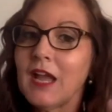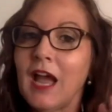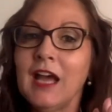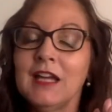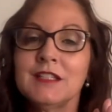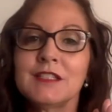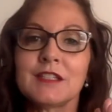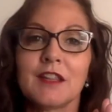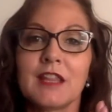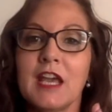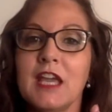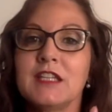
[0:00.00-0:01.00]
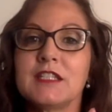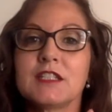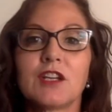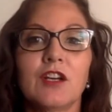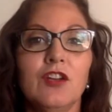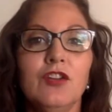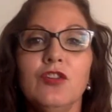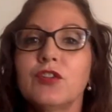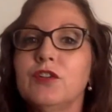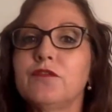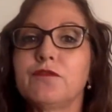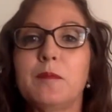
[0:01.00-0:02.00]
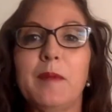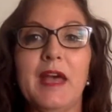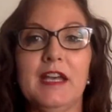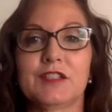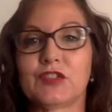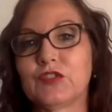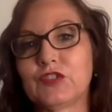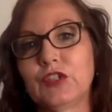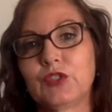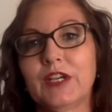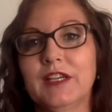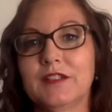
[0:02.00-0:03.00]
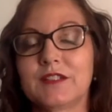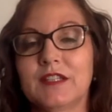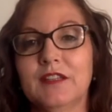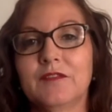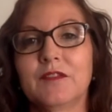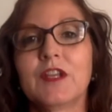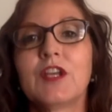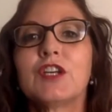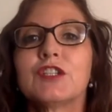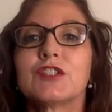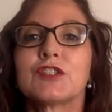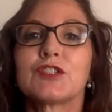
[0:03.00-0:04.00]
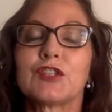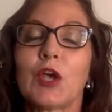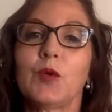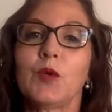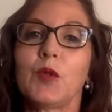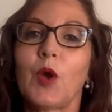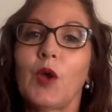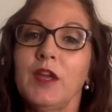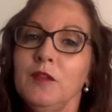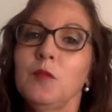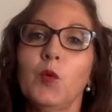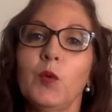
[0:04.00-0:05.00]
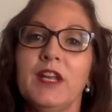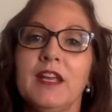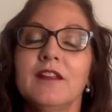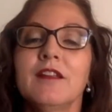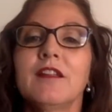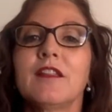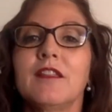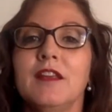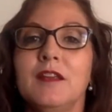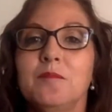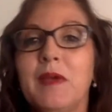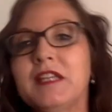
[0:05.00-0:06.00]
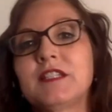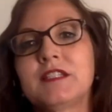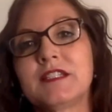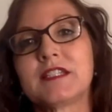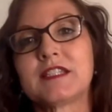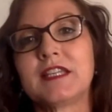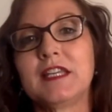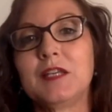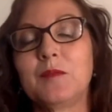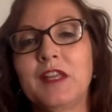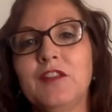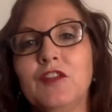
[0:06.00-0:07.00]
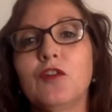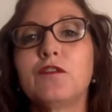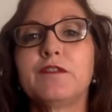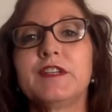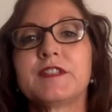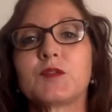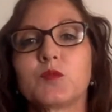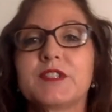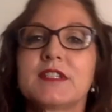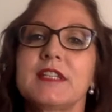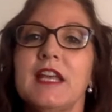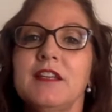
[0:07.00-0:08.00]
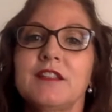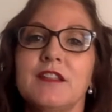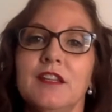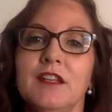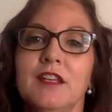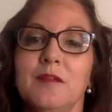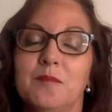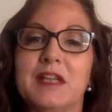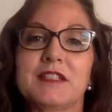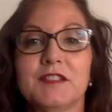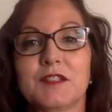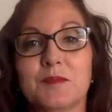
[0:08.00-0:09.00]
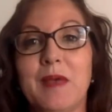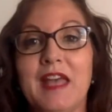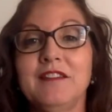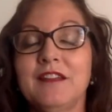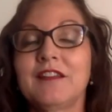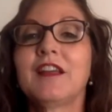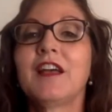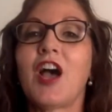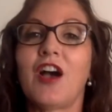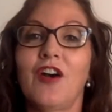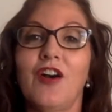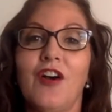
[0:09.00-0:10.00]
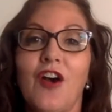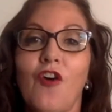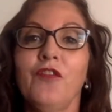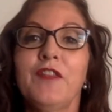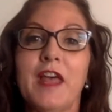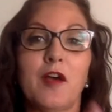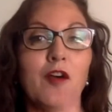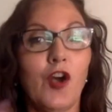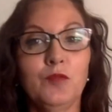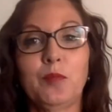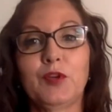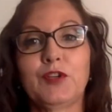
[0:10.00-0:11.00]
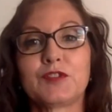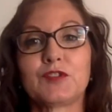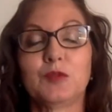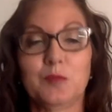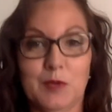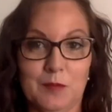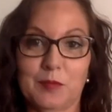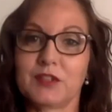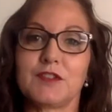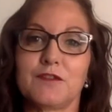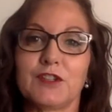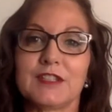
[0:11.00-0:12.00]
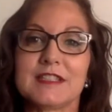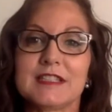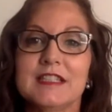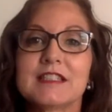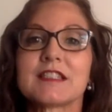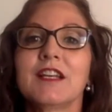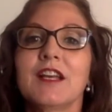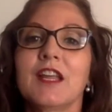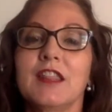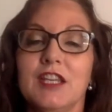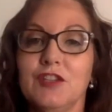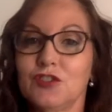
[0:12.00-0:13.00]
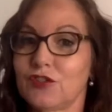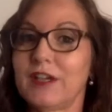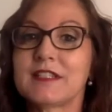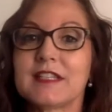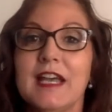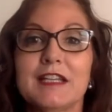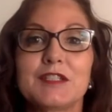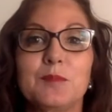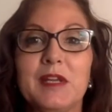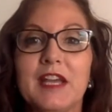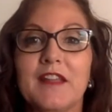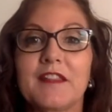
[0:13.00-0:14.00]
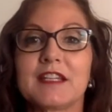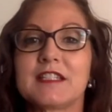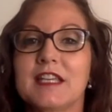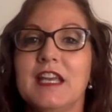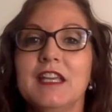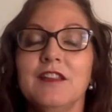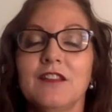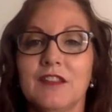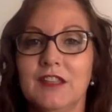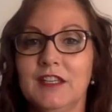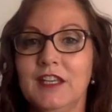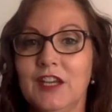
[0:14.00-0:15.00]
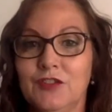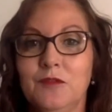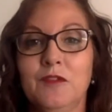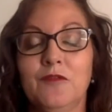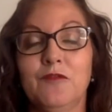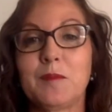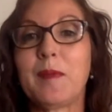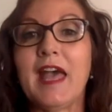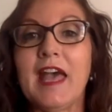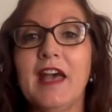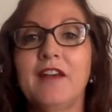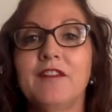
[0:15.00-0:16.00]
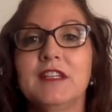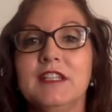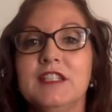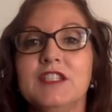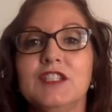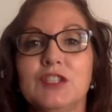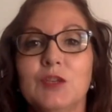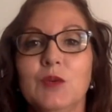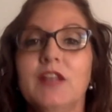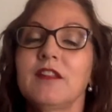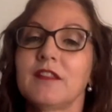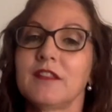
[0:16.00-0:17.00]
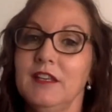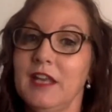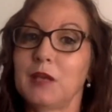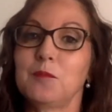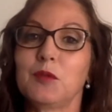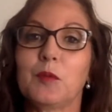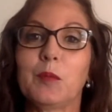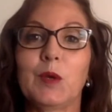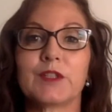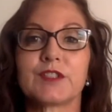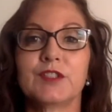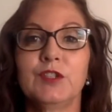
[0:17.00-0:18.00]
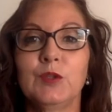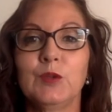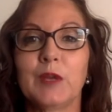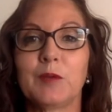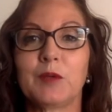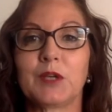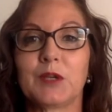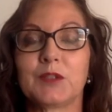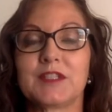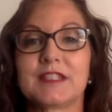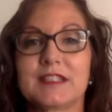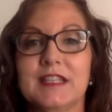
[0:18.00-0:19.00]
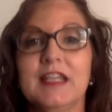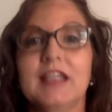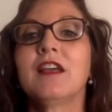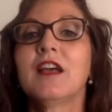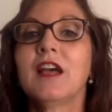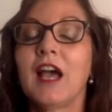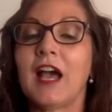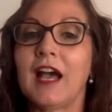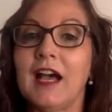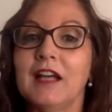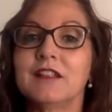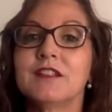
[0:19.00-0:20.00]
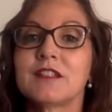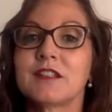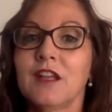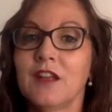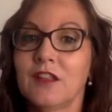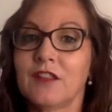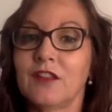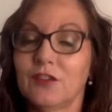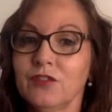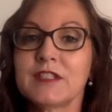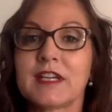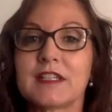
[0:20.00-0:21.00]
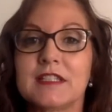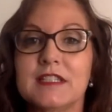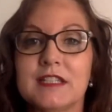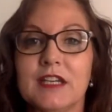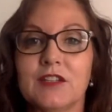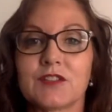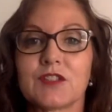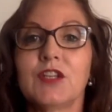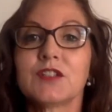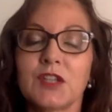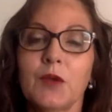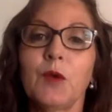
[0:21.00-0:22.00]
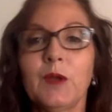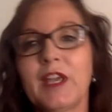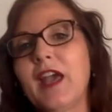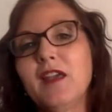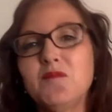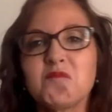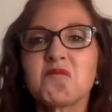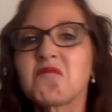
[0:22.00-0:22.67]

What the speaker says: and they did a lot of repairs on social housing. So in the morning, the maintenance team in the office would send the maintenance men on their own personal mobile devices the address they had to be at that day, the repair that needed doing, the name of the person who they were going to see, and the contact details. So okay,